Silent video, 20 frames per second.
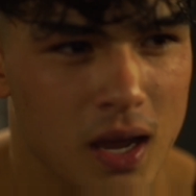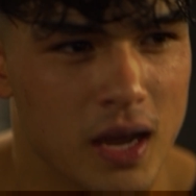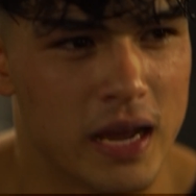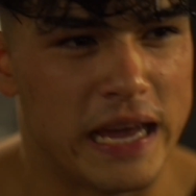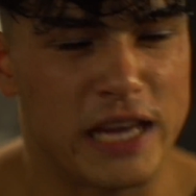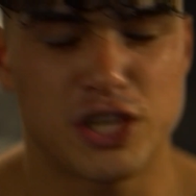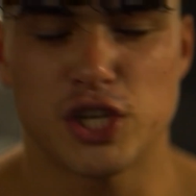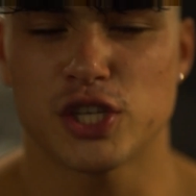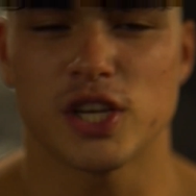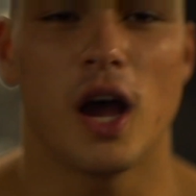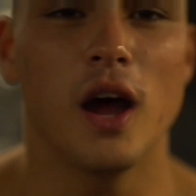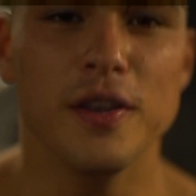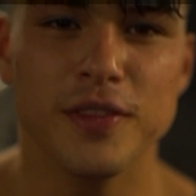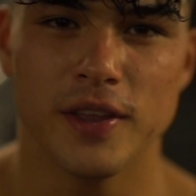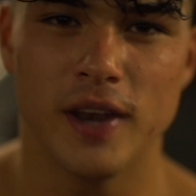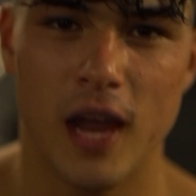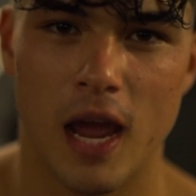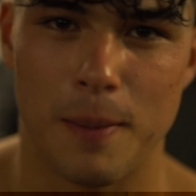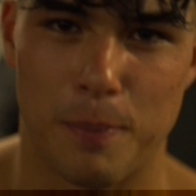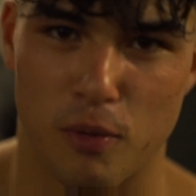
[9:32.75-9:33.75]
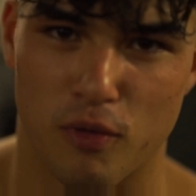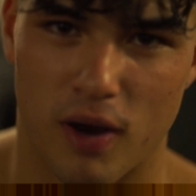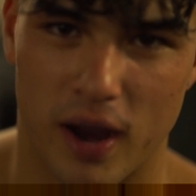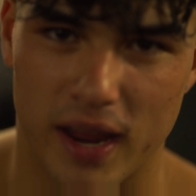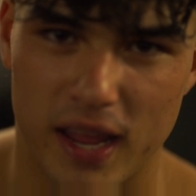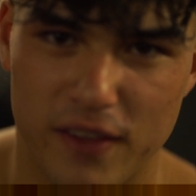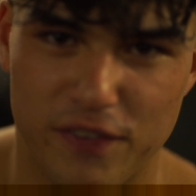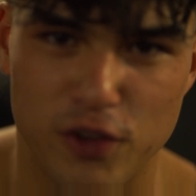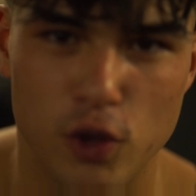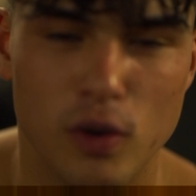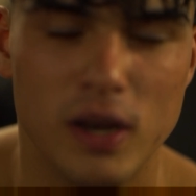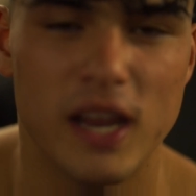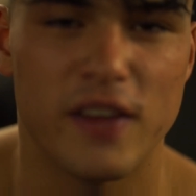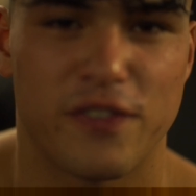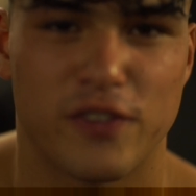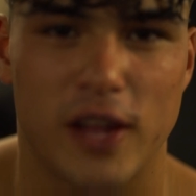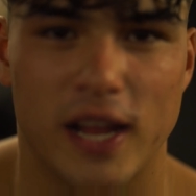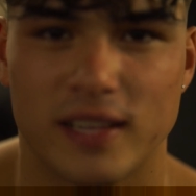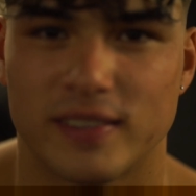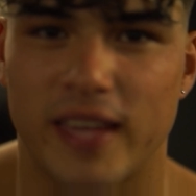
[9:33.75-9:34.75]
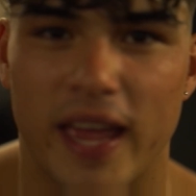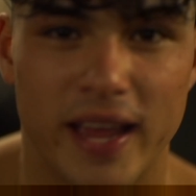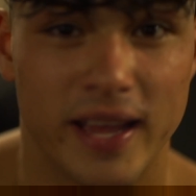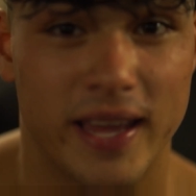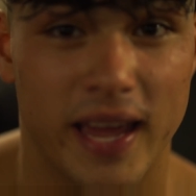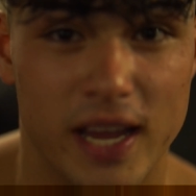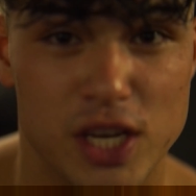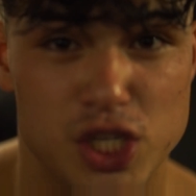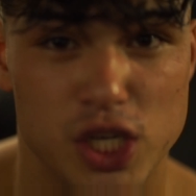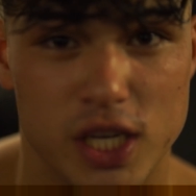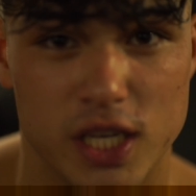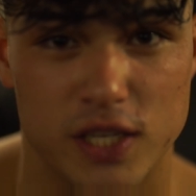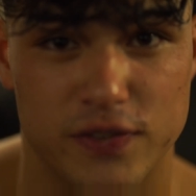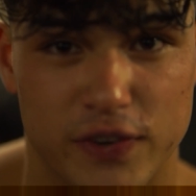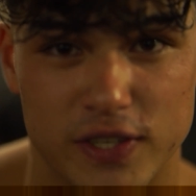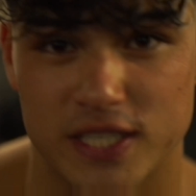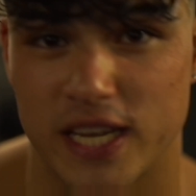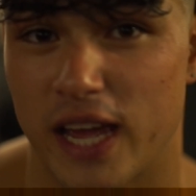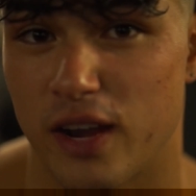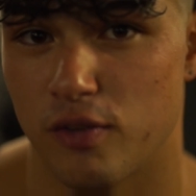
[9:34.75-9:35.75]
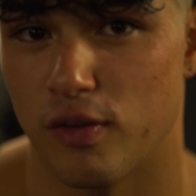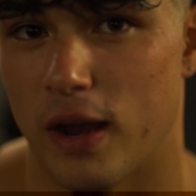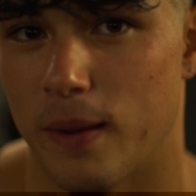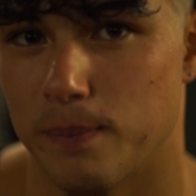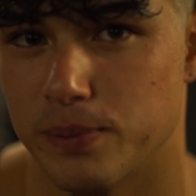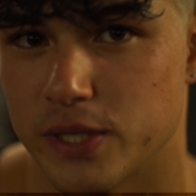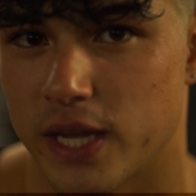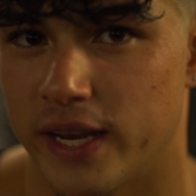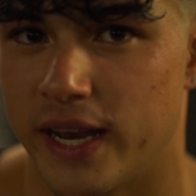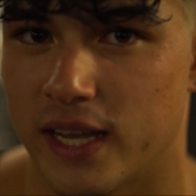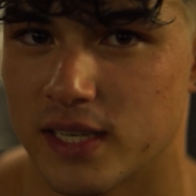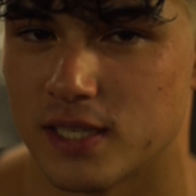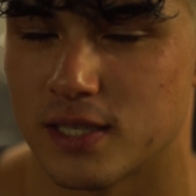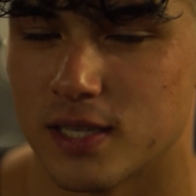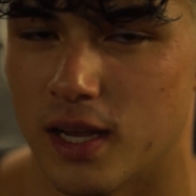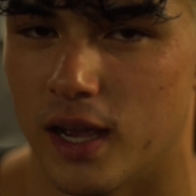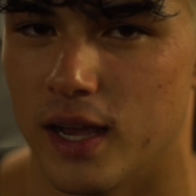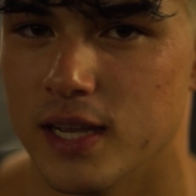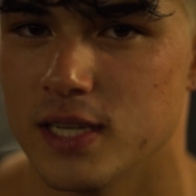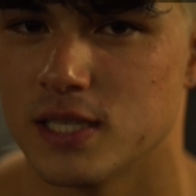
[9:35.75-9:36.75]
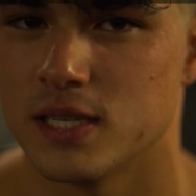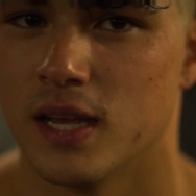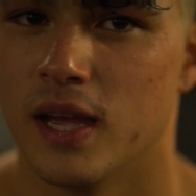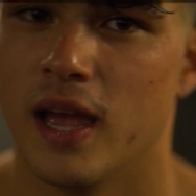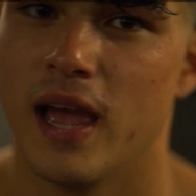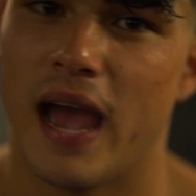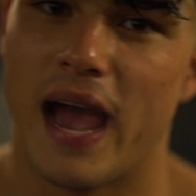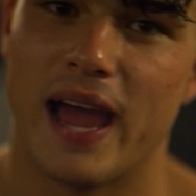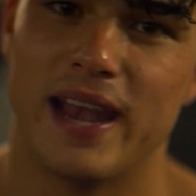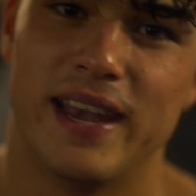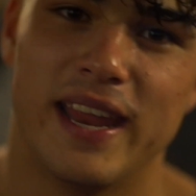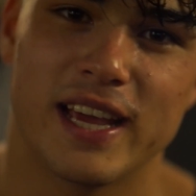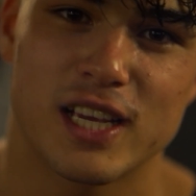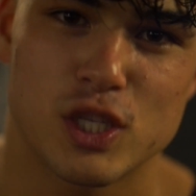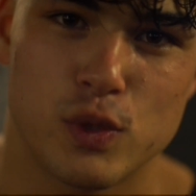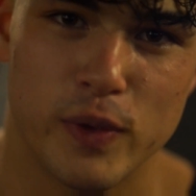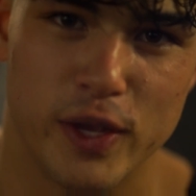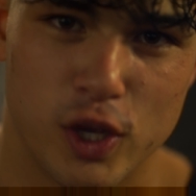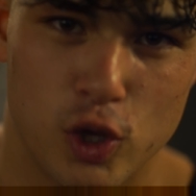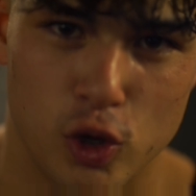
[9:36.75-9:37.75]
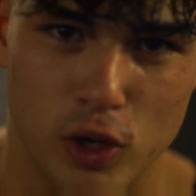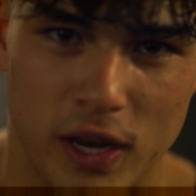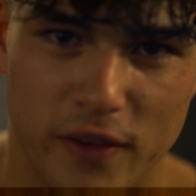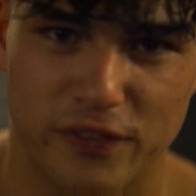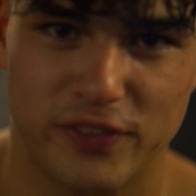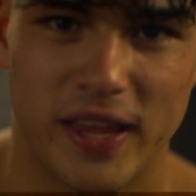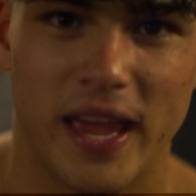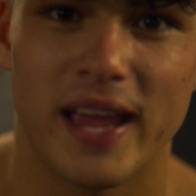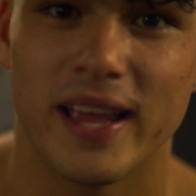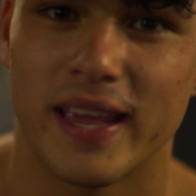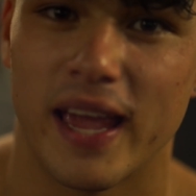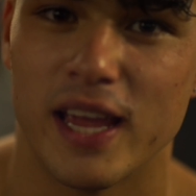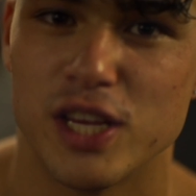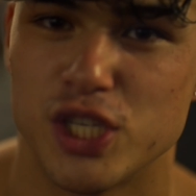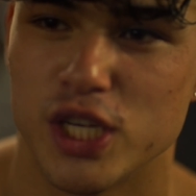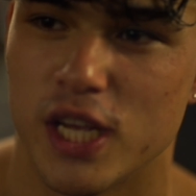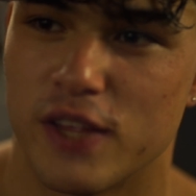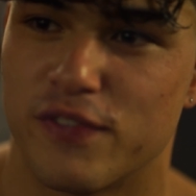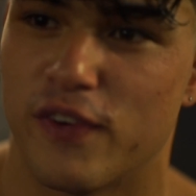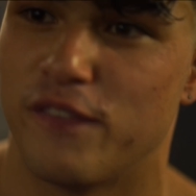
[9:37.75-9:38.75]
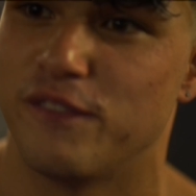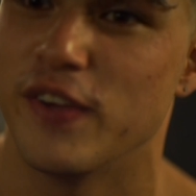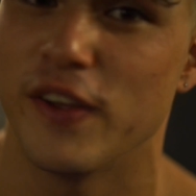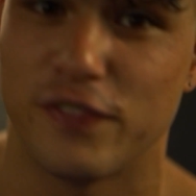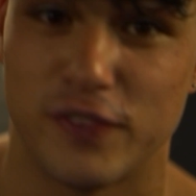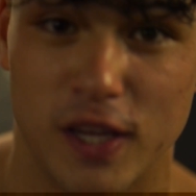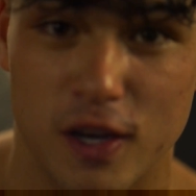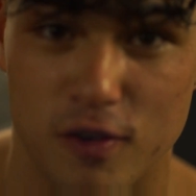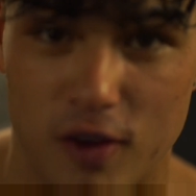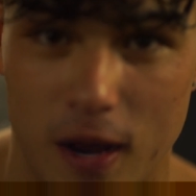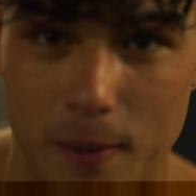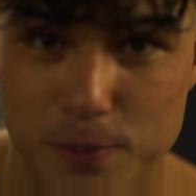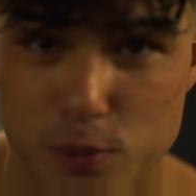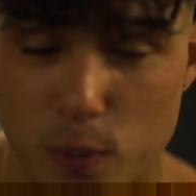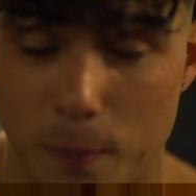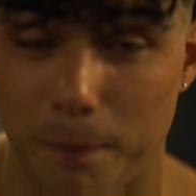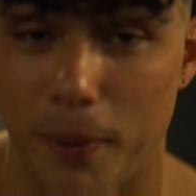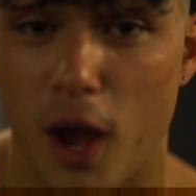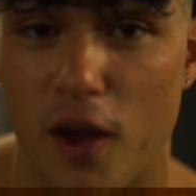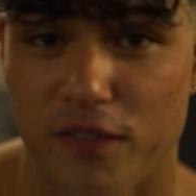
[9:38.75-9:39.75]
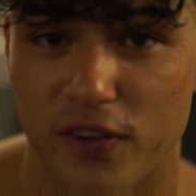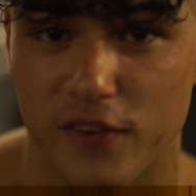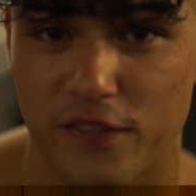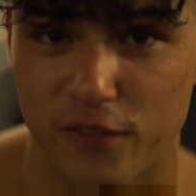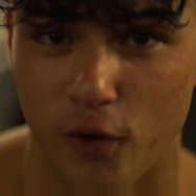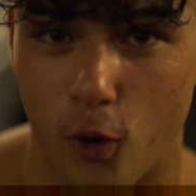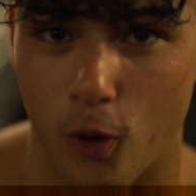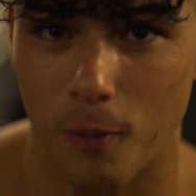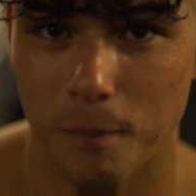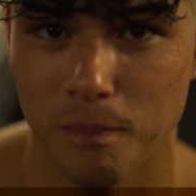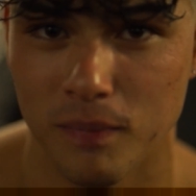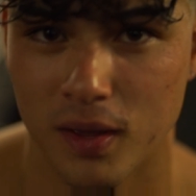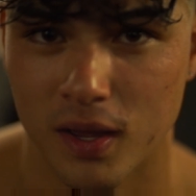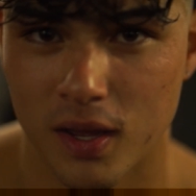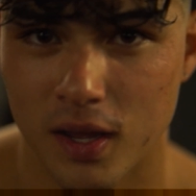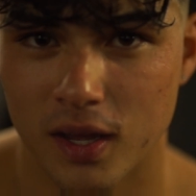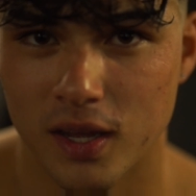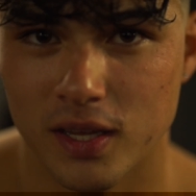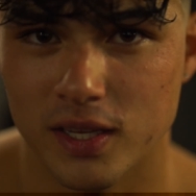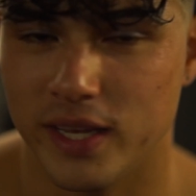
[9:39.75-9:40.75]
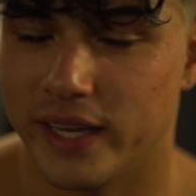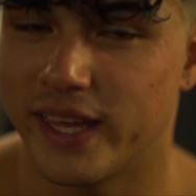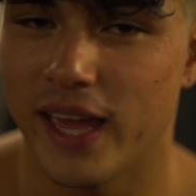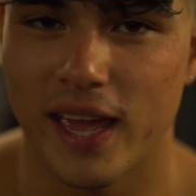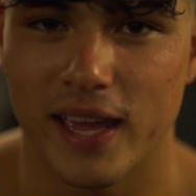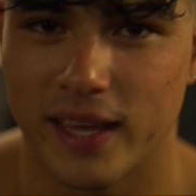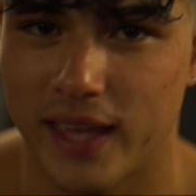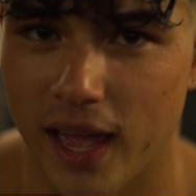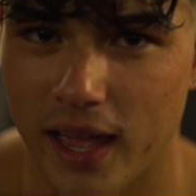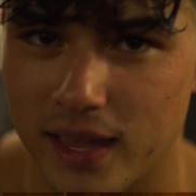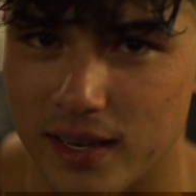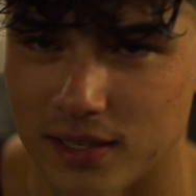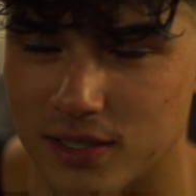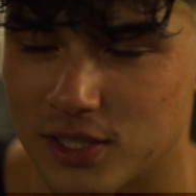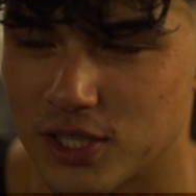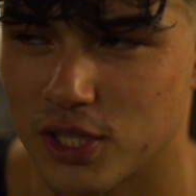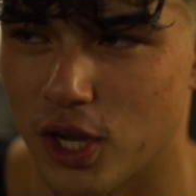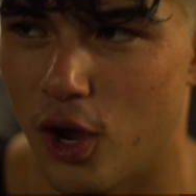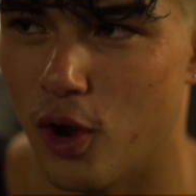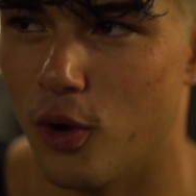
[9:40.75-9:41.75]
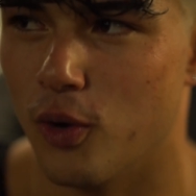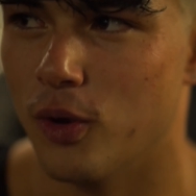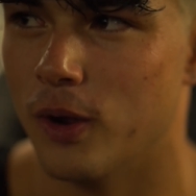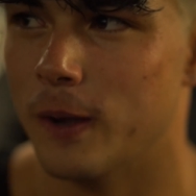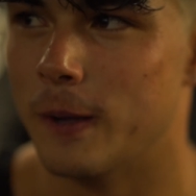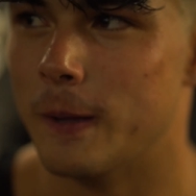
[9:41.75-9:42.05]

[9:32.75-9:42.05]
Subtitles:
it's just undeniable, right? If you lift like 10 kgs for 10 reps an exercise, and next week you lift 10 kgs for 15 reps with perfect form, you're getting gains. So